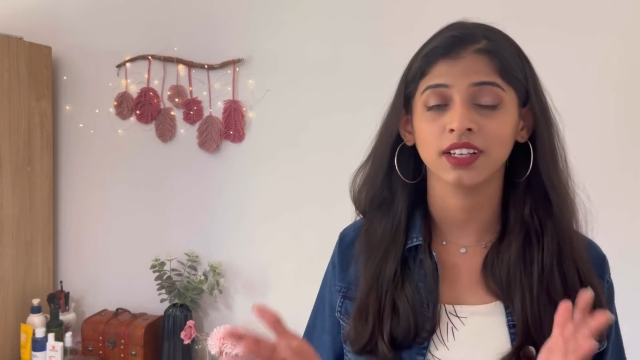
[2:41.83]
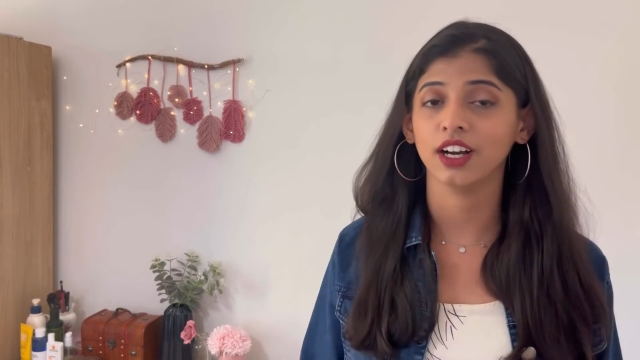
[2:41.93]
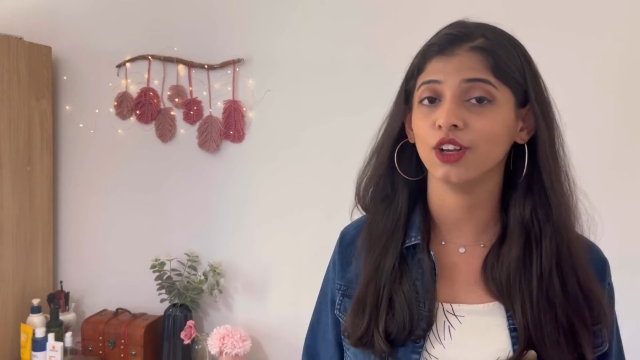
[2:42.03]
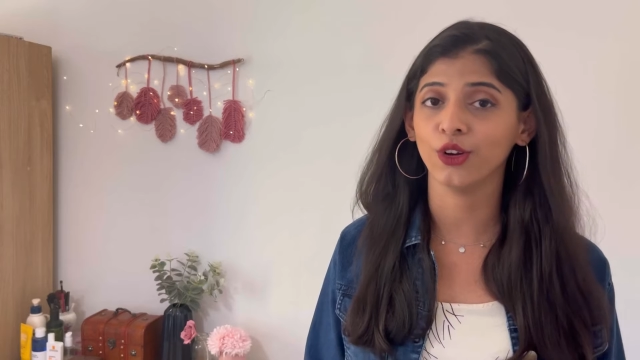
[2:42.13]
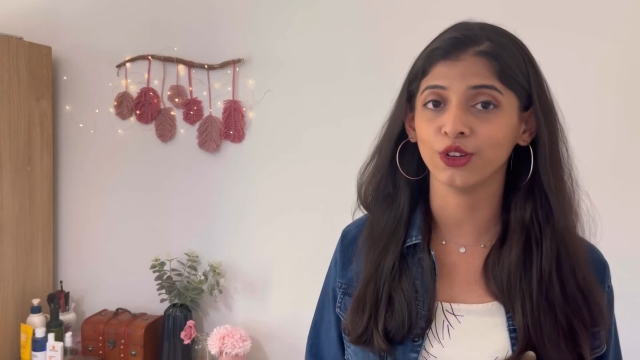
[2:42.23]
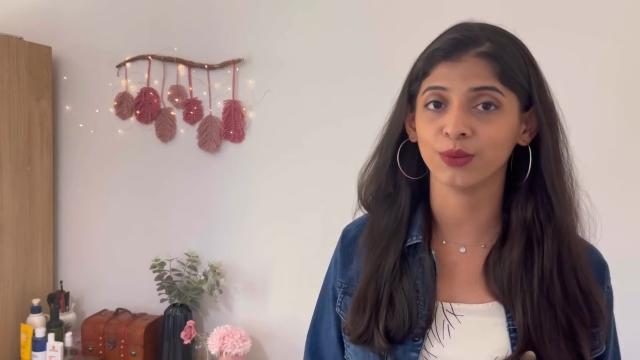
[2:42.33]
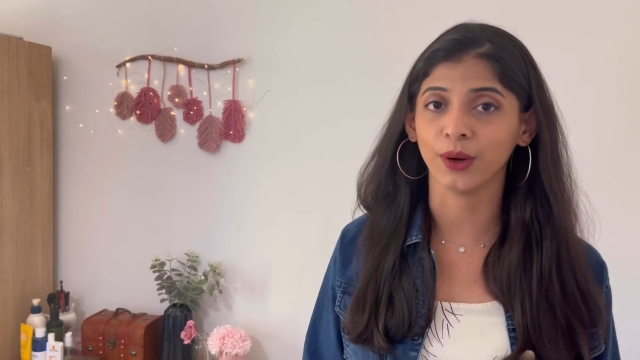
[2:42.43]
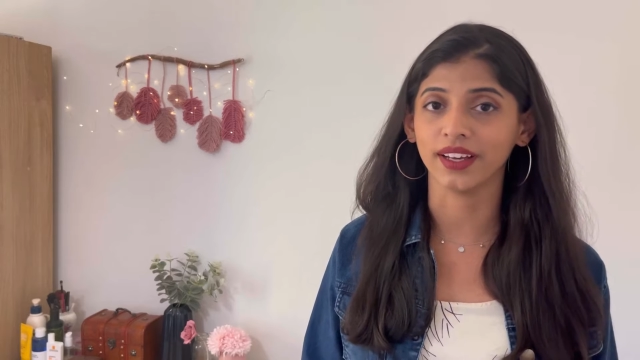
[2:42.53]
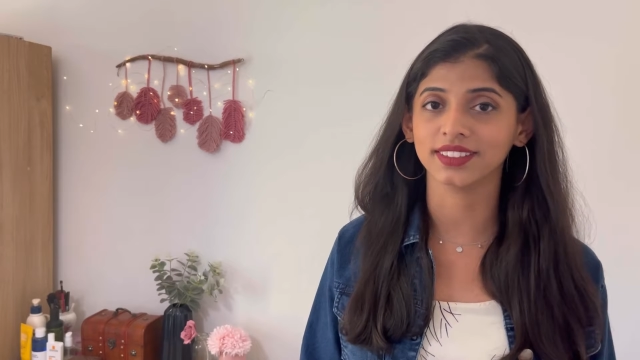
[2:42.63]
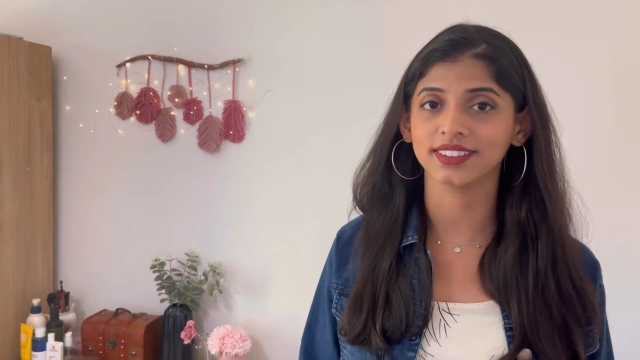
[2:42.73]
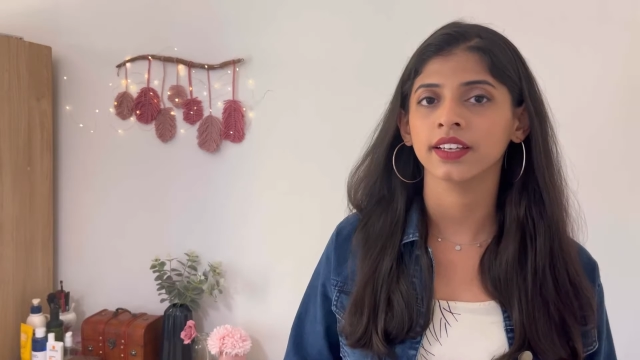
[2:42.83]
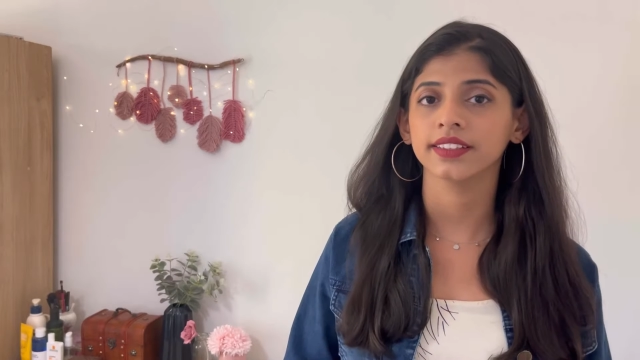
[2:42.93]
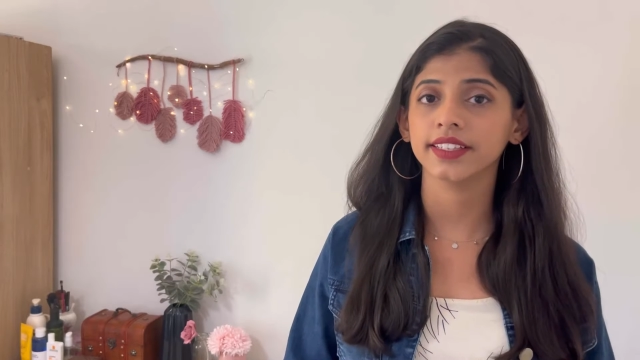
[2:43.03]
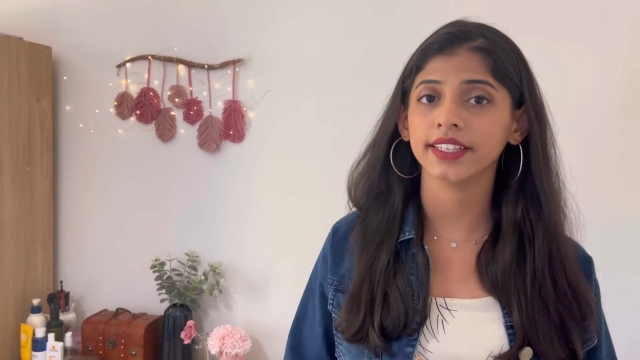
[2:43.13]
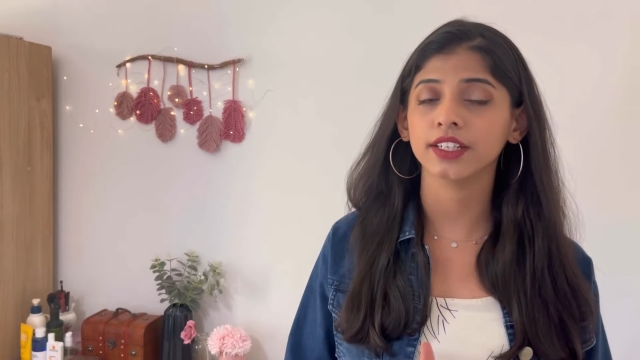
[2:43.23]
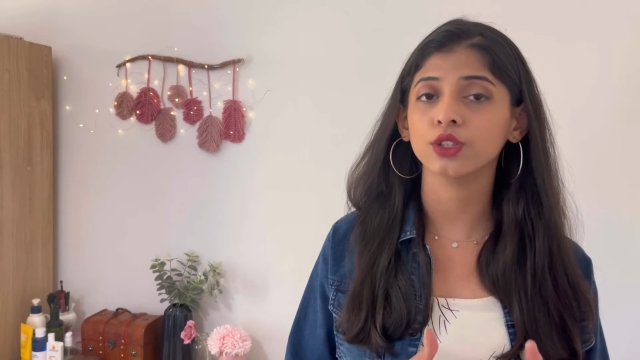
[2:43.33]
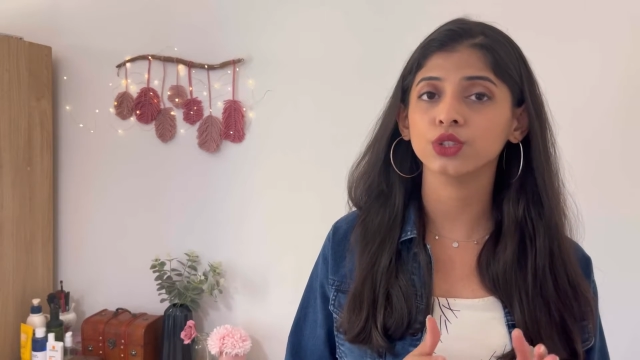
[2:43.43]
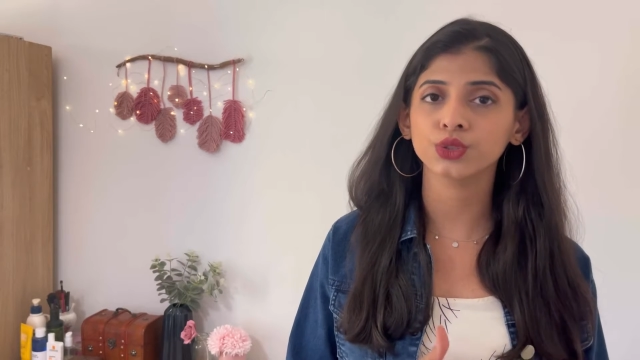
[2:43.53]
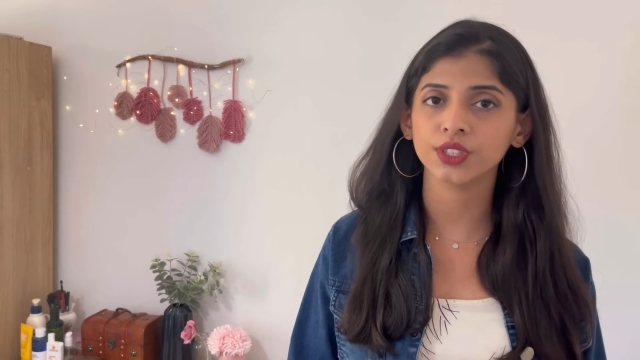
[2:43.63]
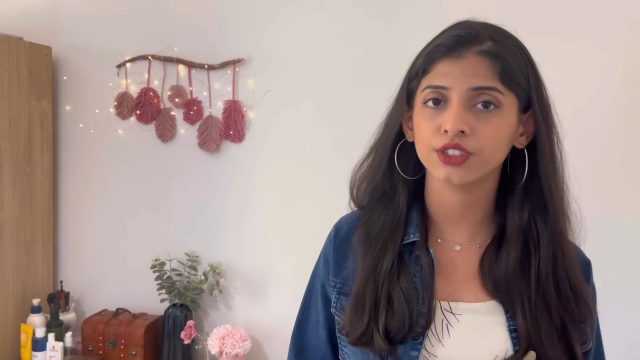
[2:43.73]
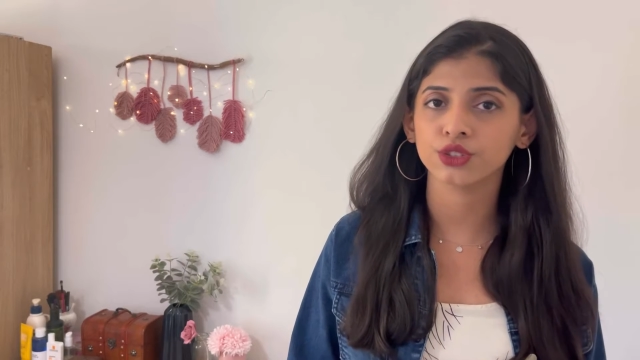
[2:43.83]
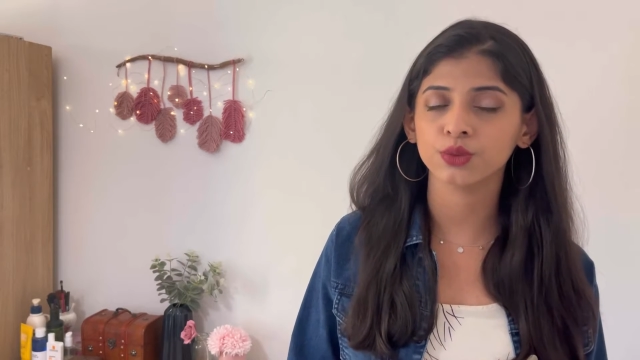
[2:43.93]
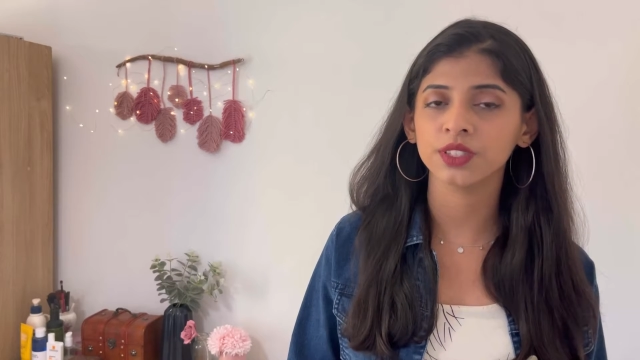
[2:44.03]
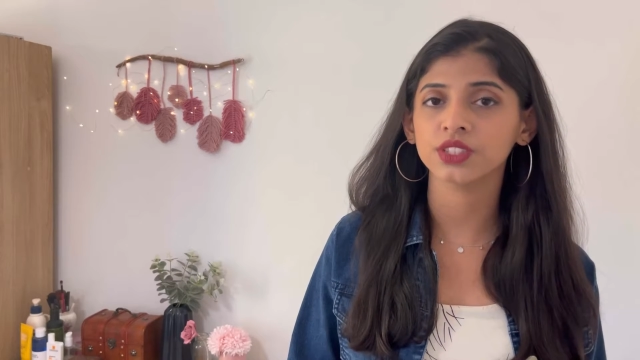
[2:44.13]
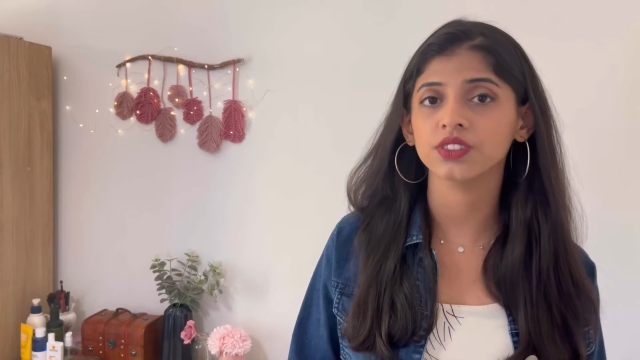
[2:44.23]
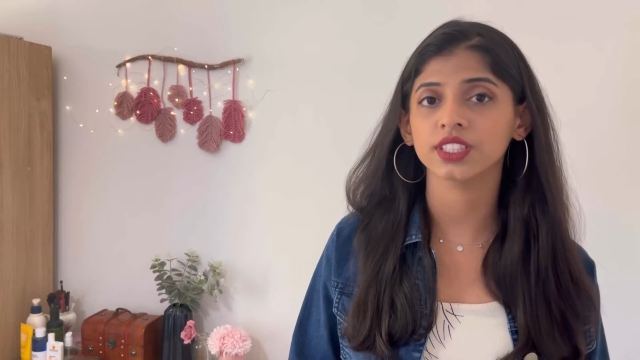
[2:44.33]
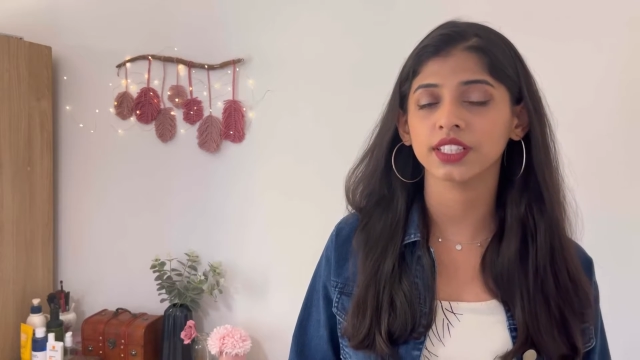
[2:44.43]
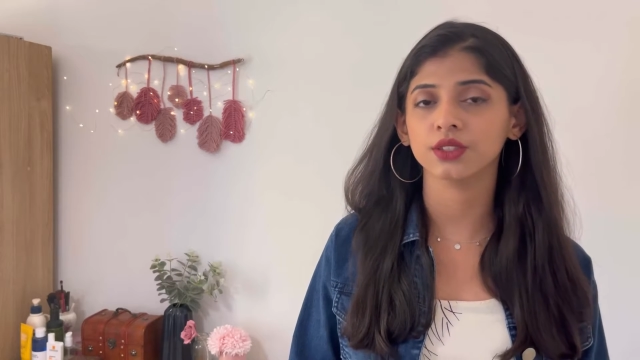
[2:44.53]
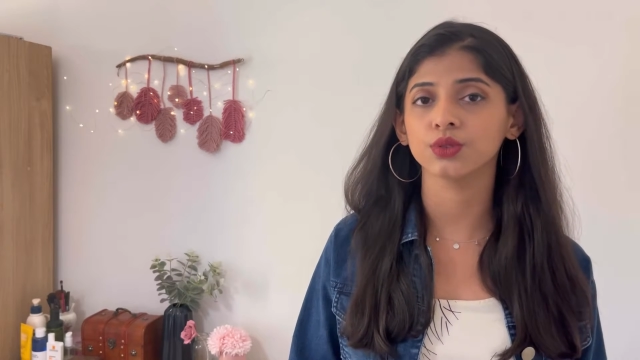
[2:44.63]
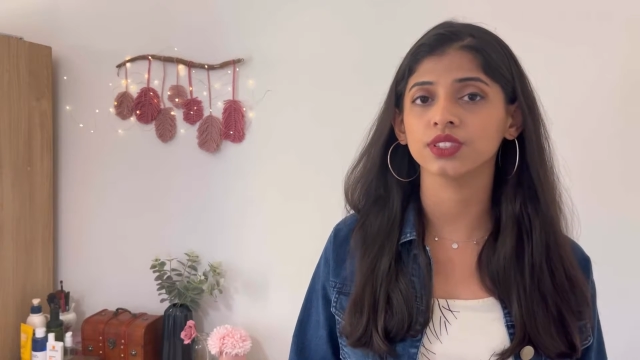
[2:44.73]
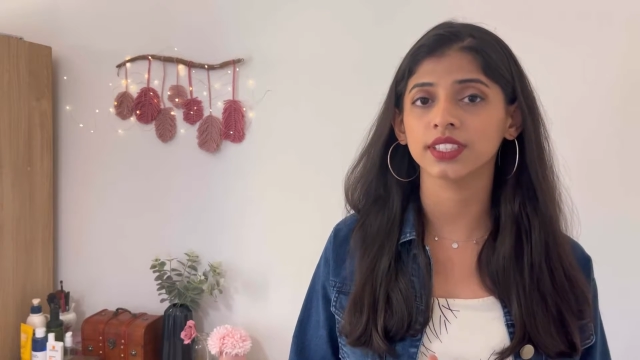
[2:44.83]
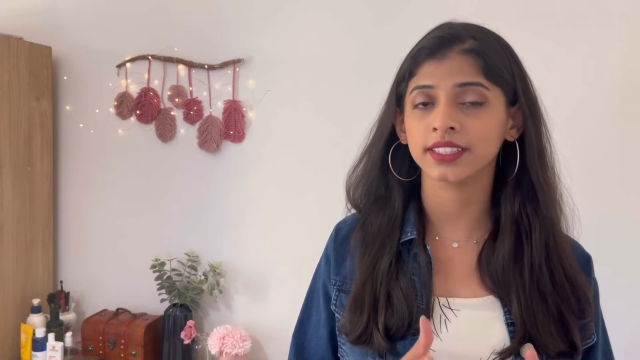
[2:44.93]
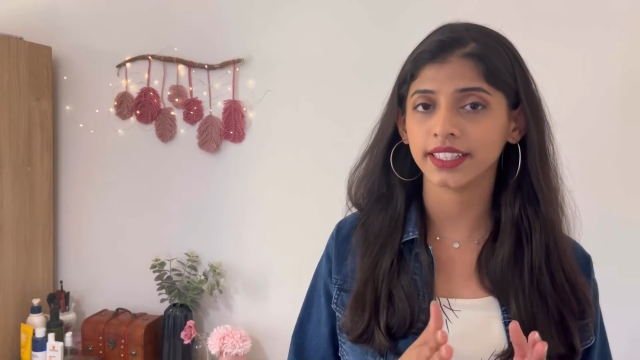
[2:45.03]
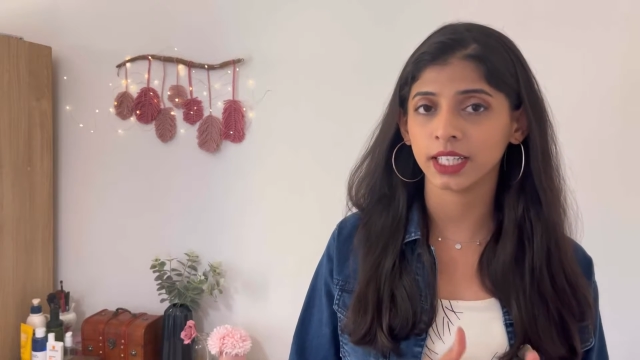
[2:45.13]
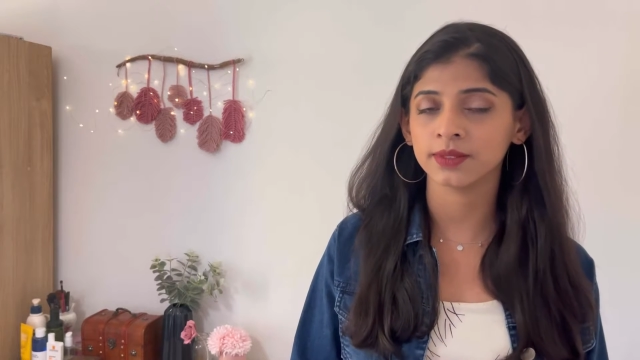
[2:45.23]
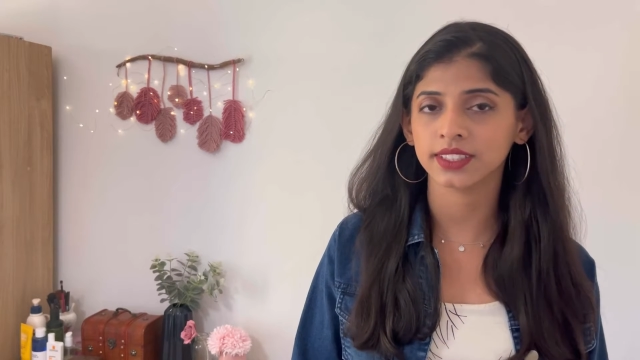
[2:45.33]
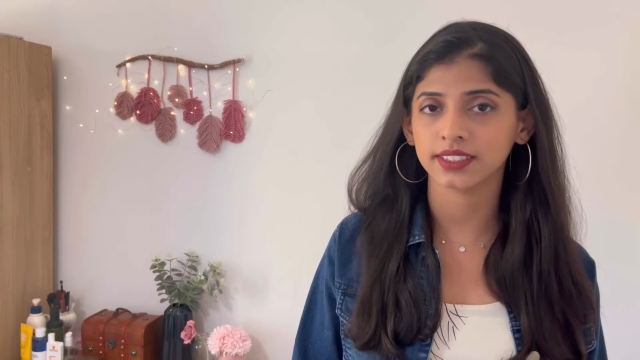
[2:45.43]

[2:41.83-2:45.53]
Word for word: a lot of products. There are also instruments which are used in claims